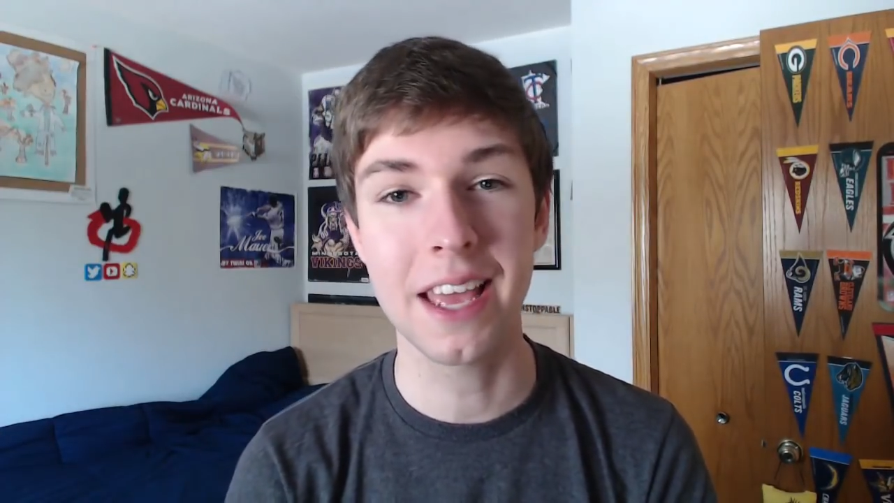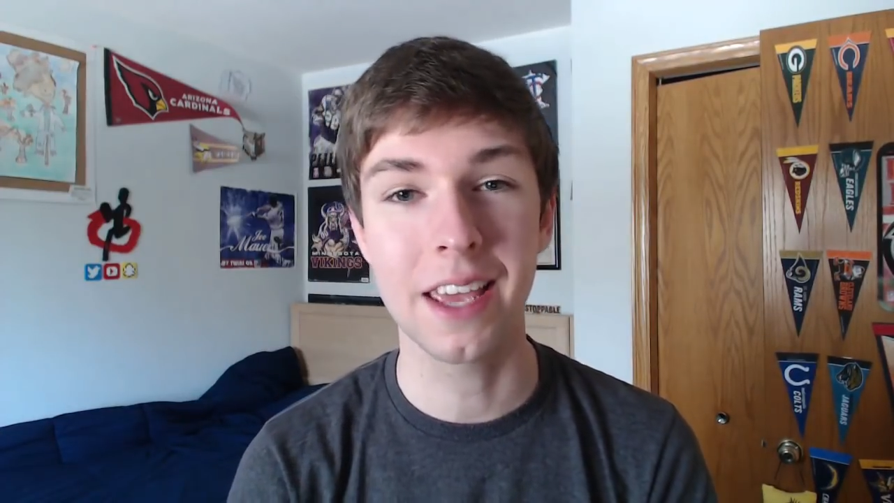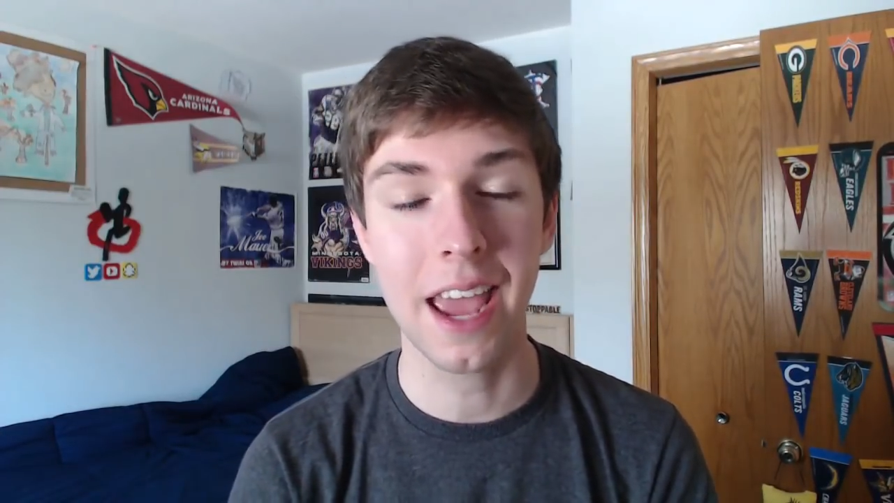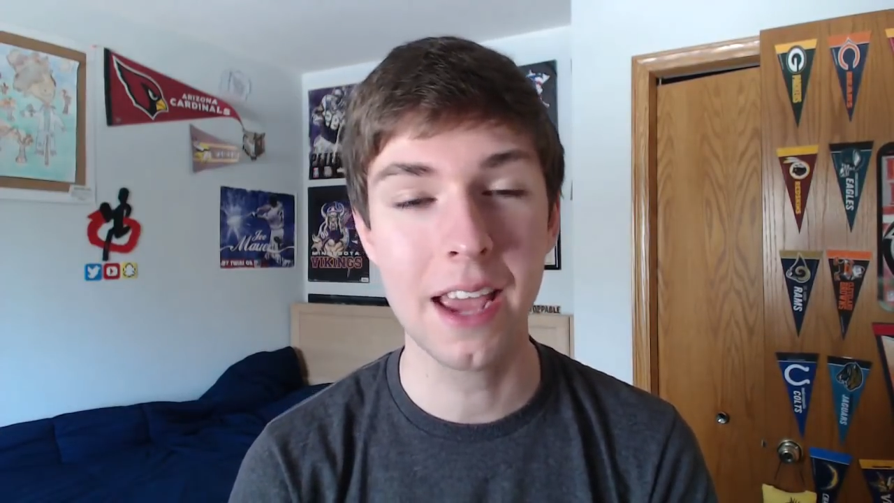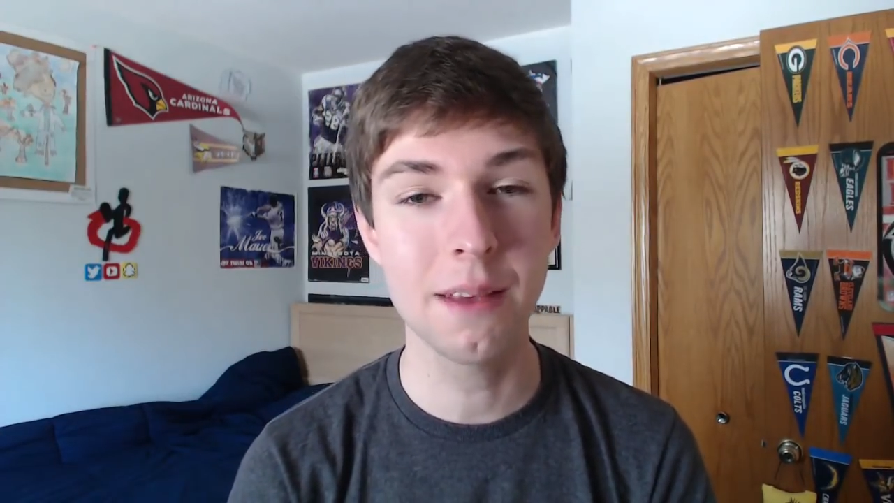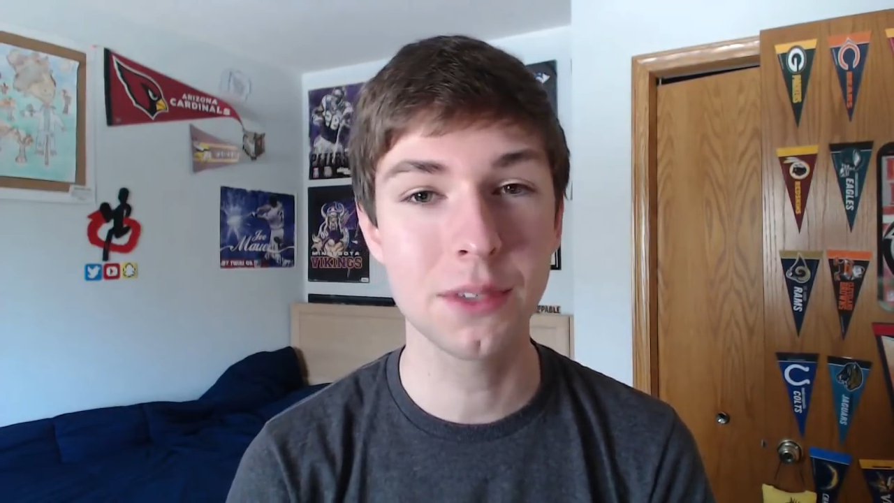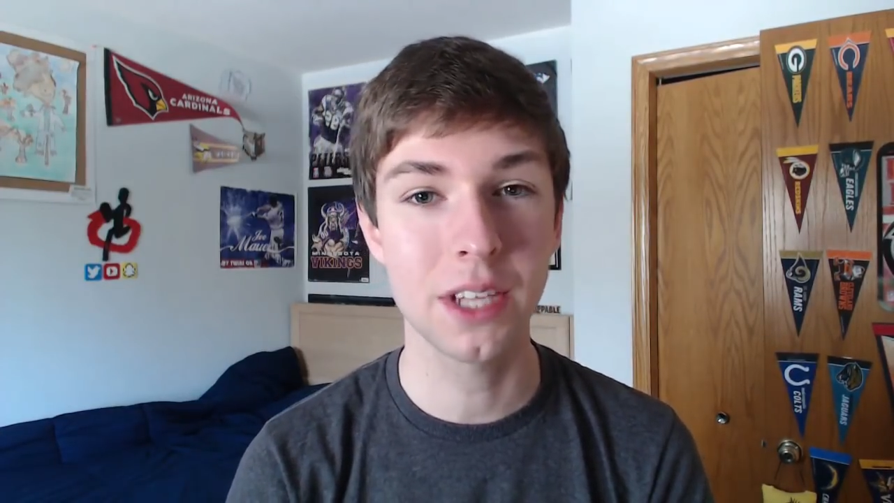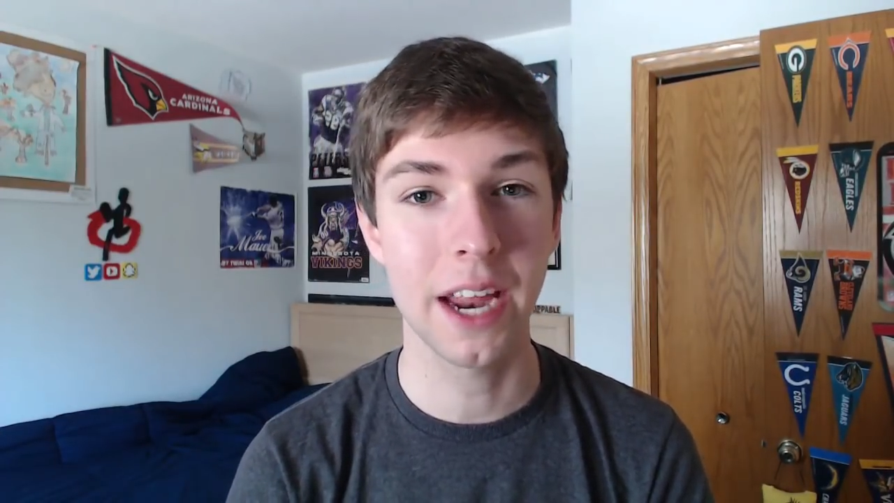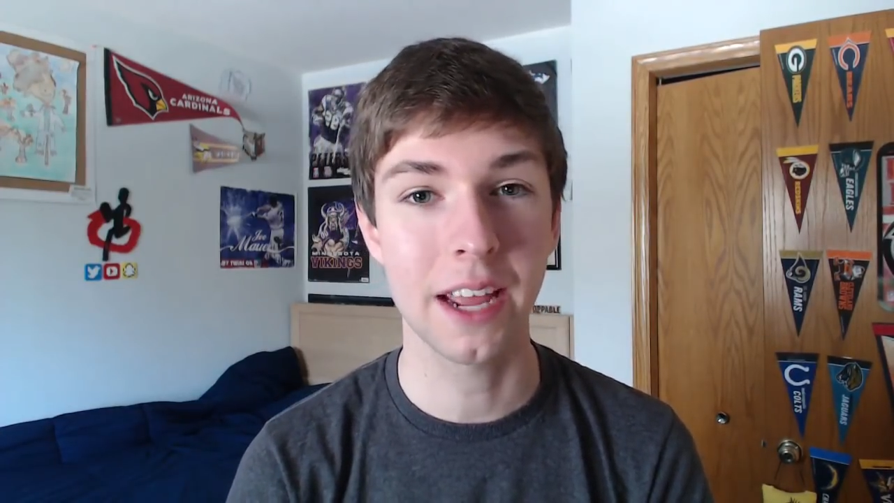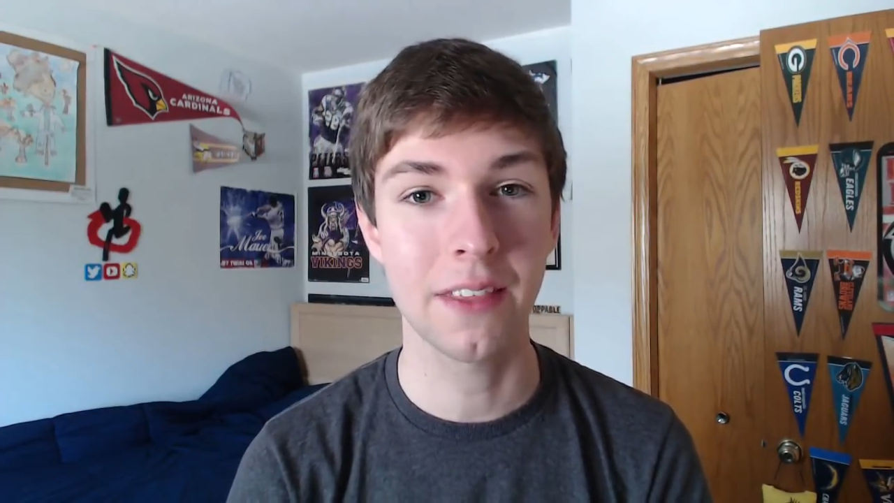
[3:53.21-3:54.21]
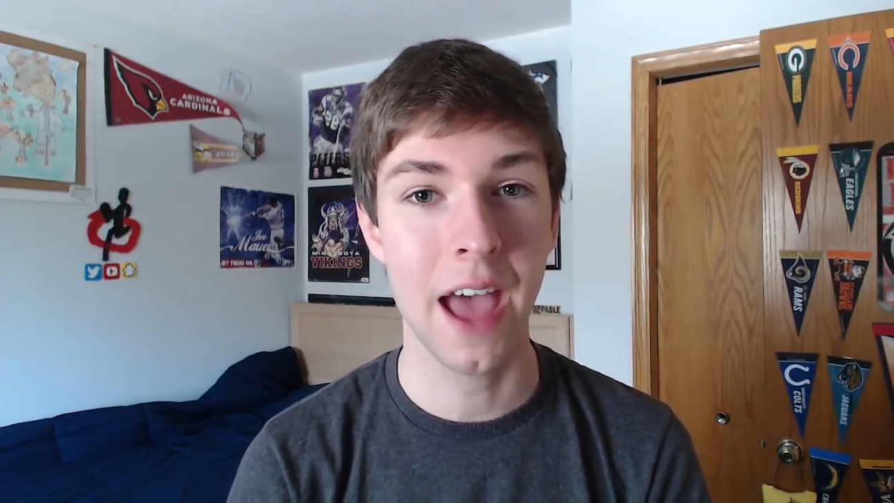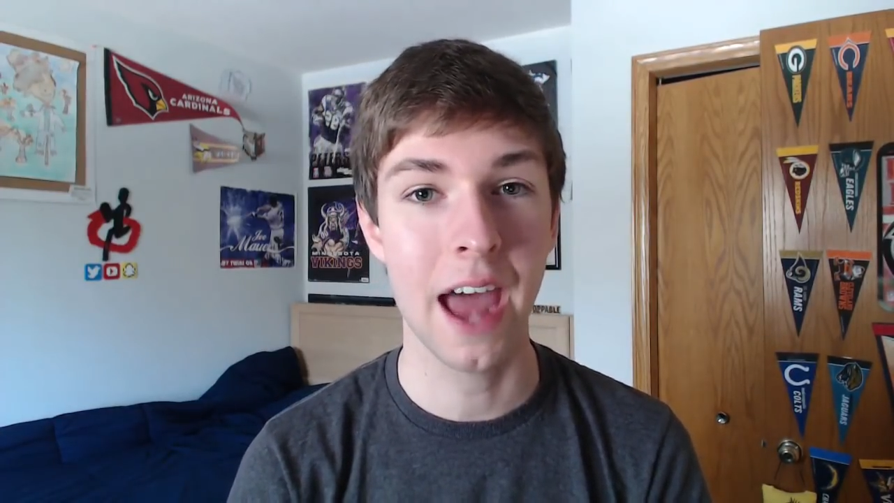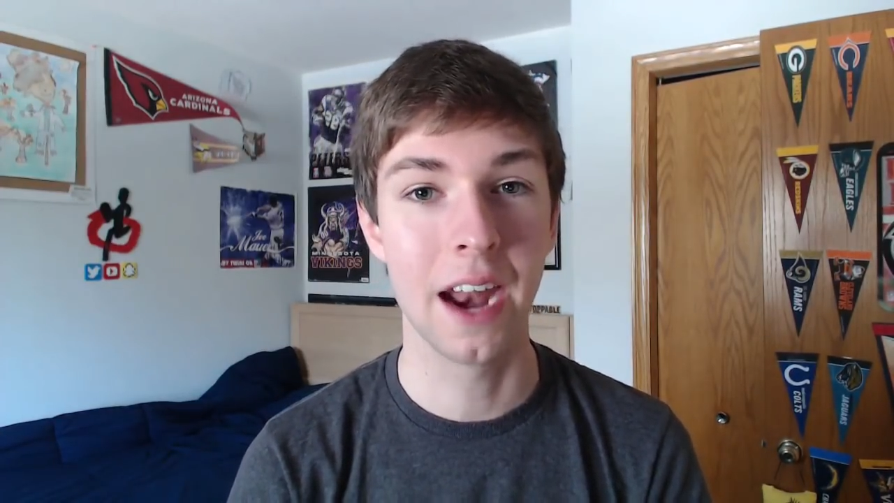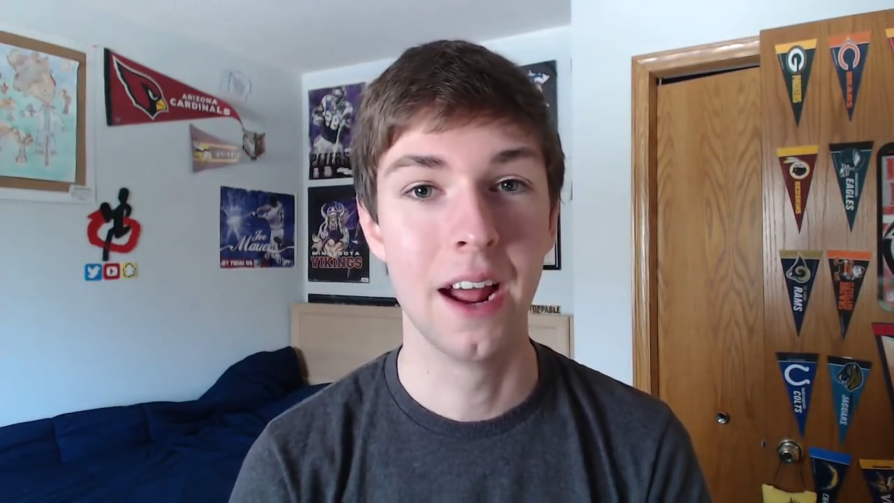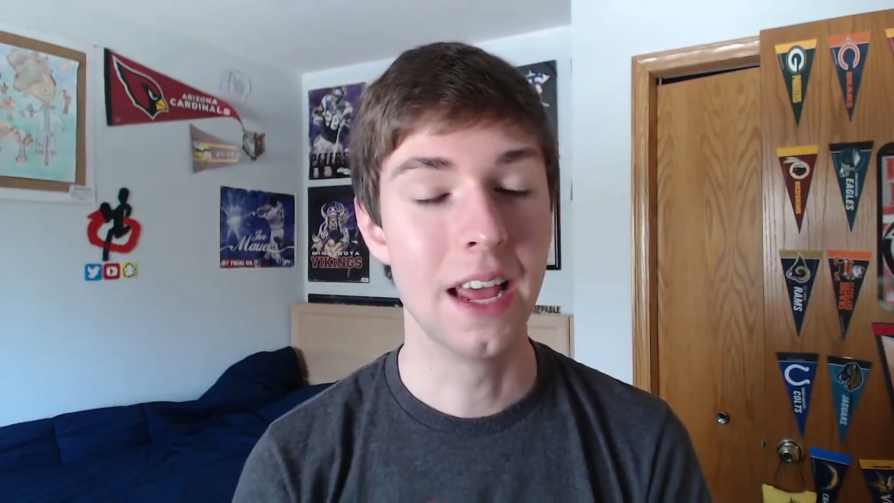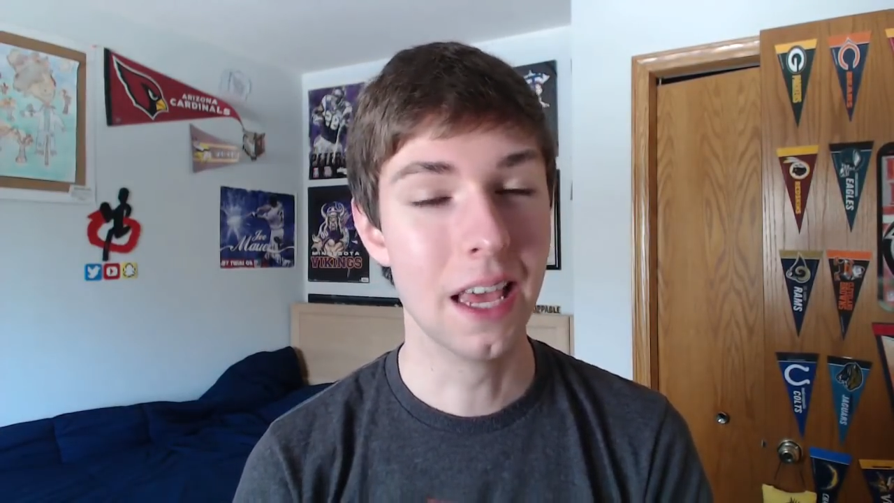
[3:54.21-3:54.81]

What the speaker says: games like that,